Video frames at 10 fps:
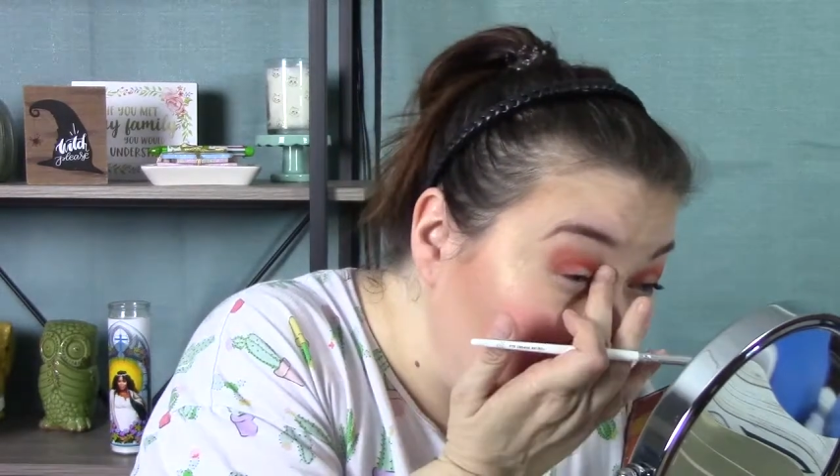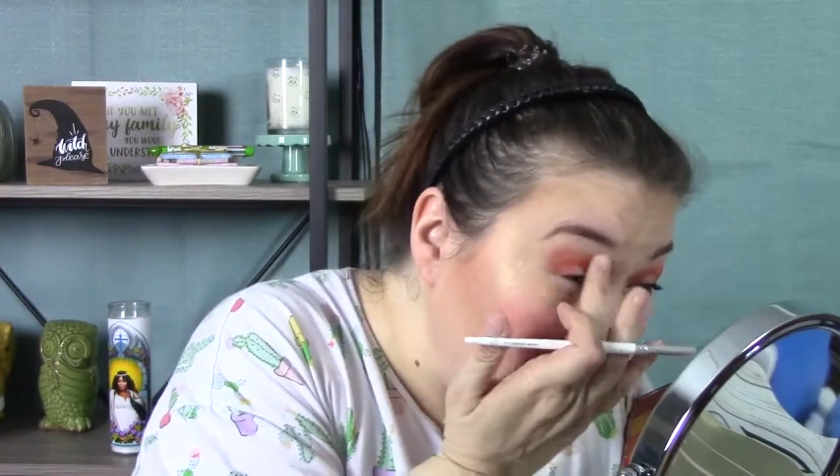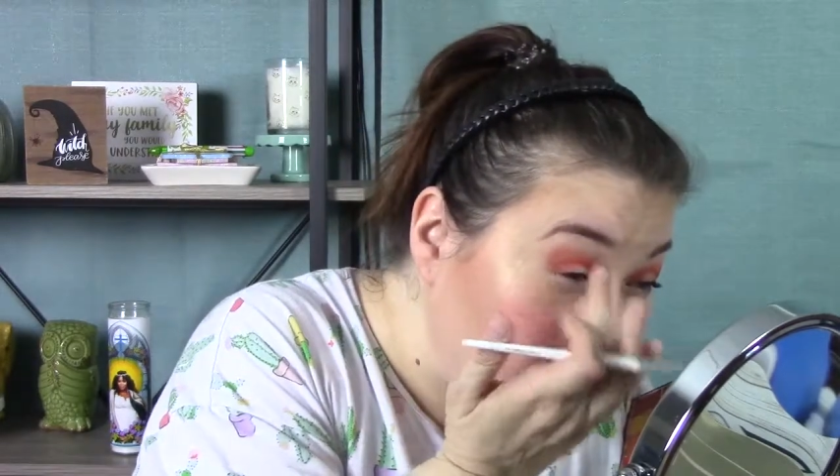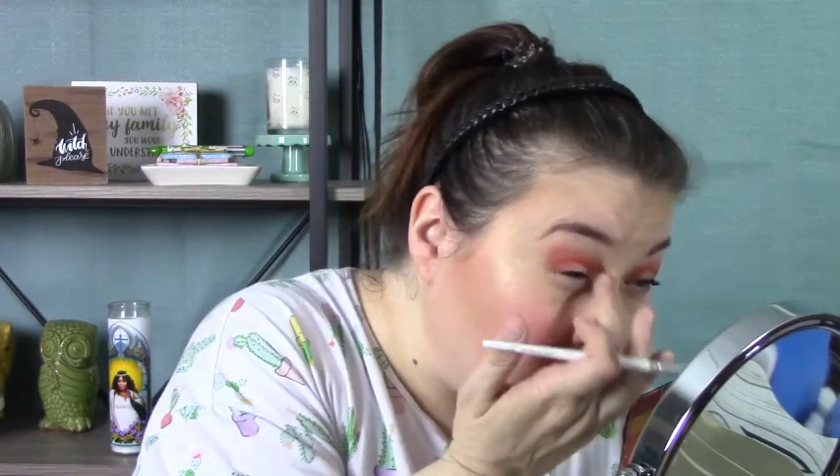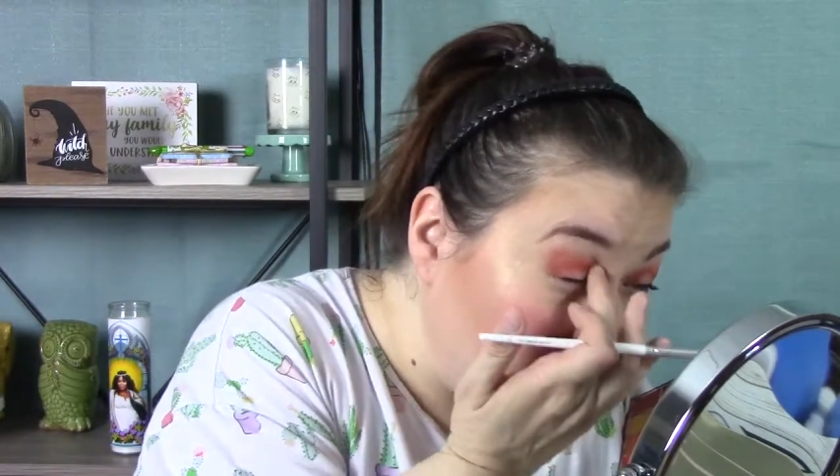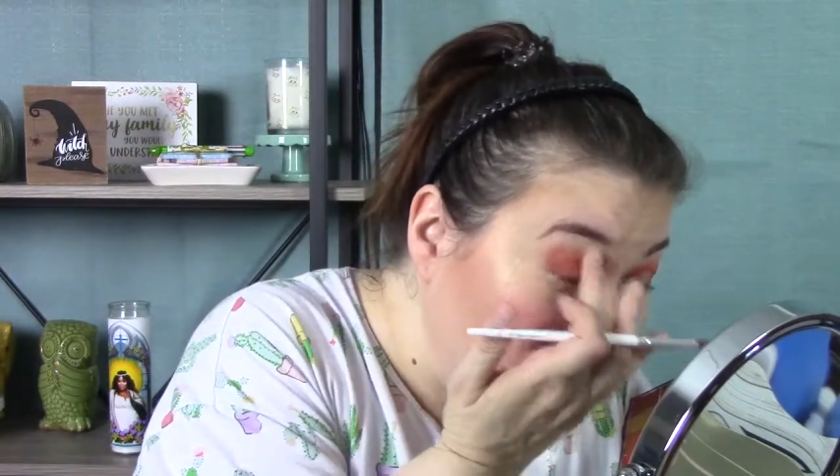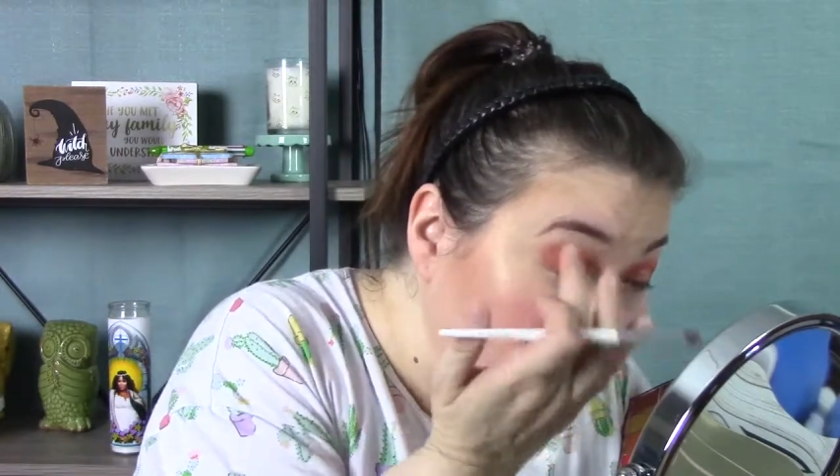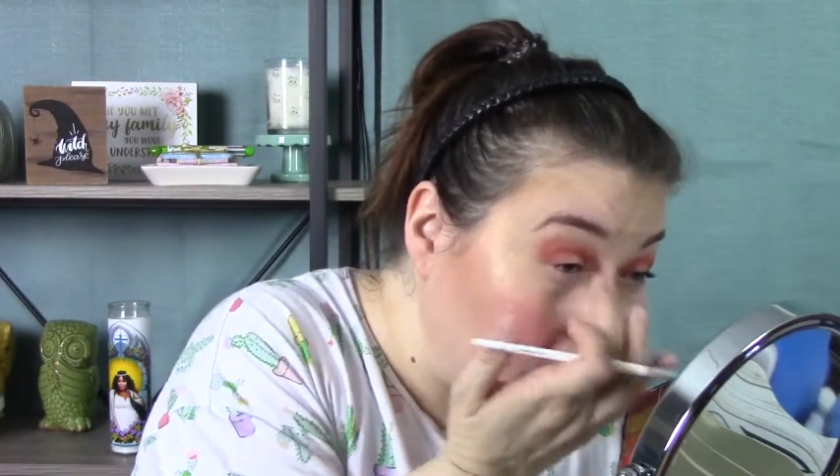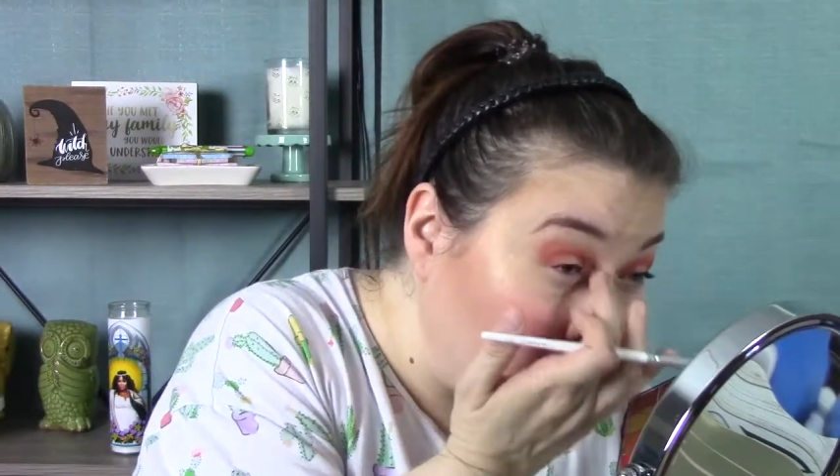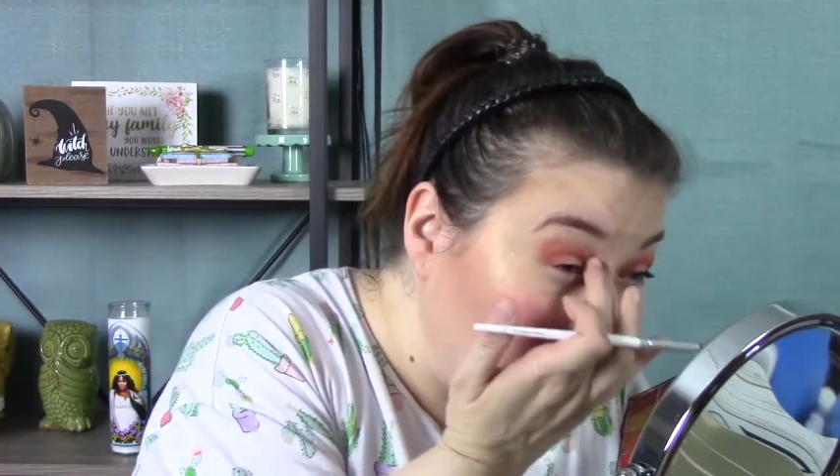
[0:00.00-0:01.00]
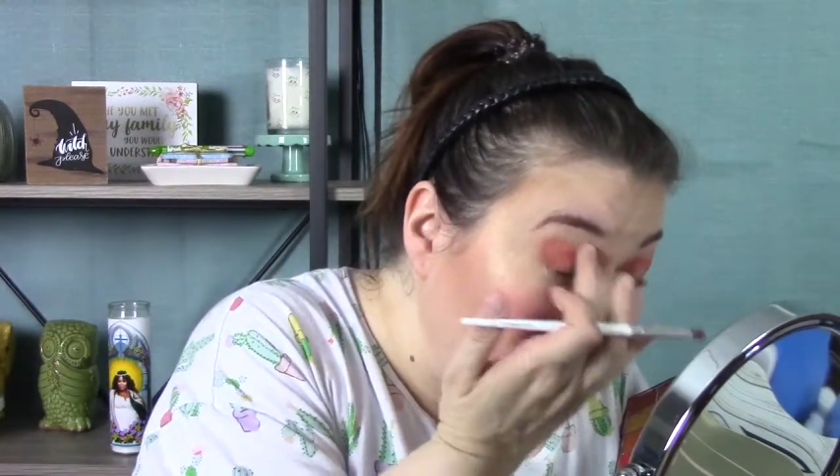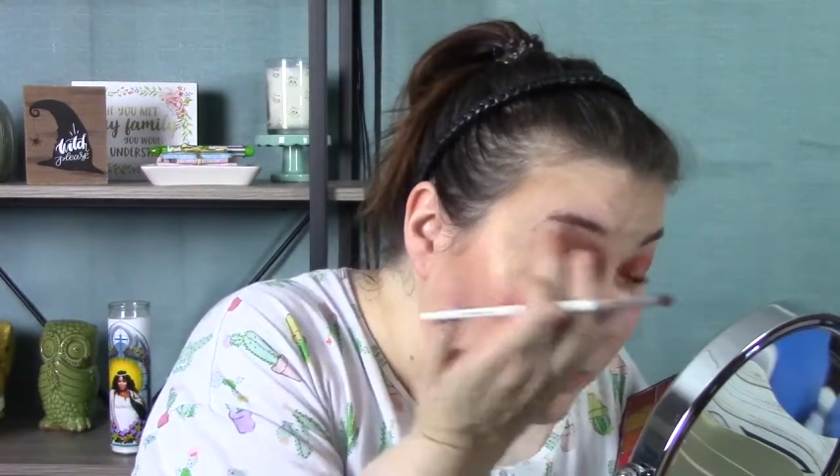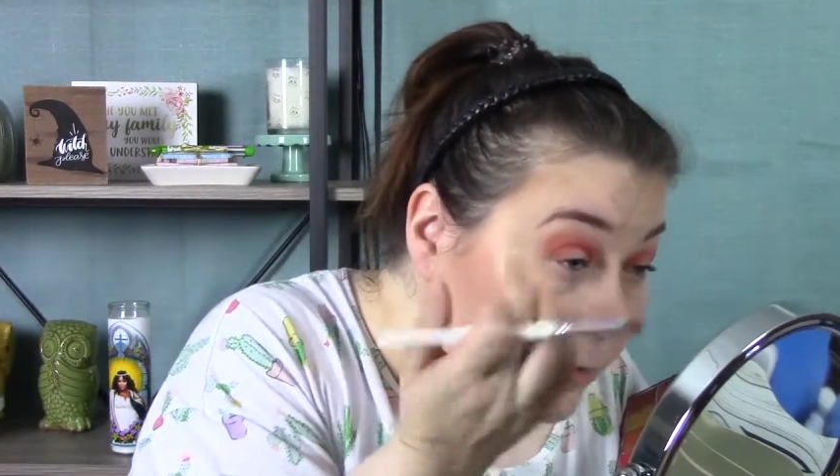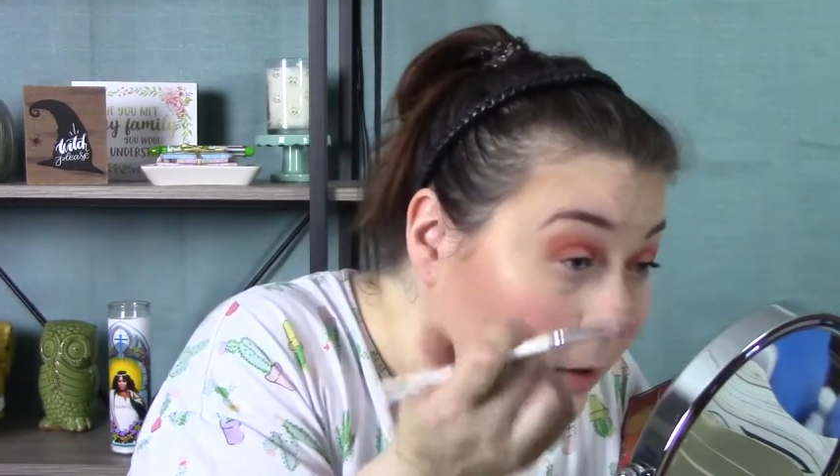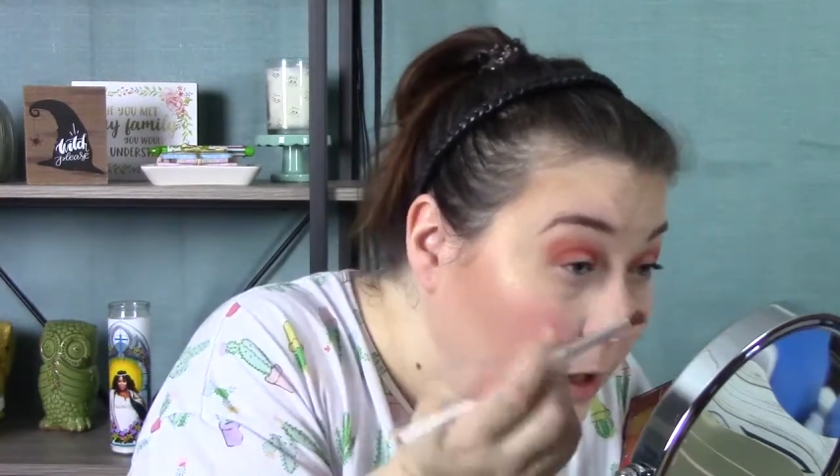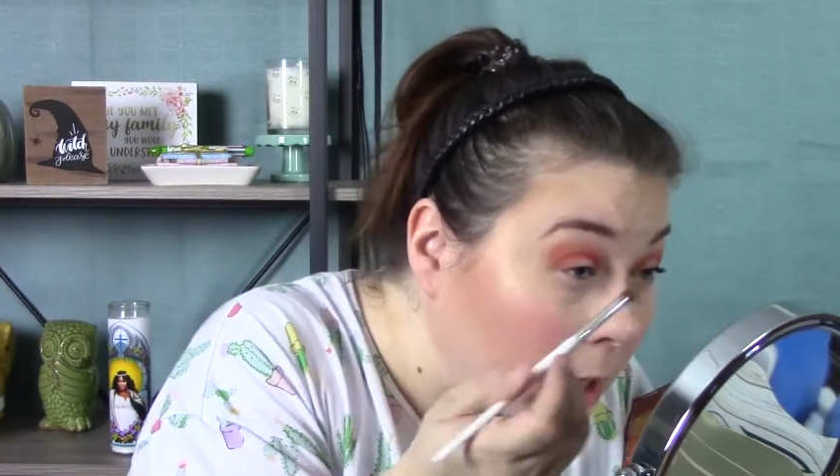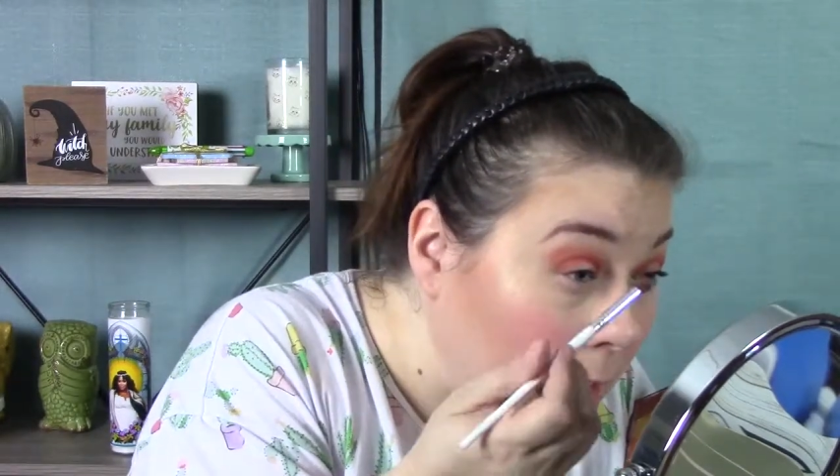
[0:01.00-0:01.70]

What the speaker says: it's always like fucking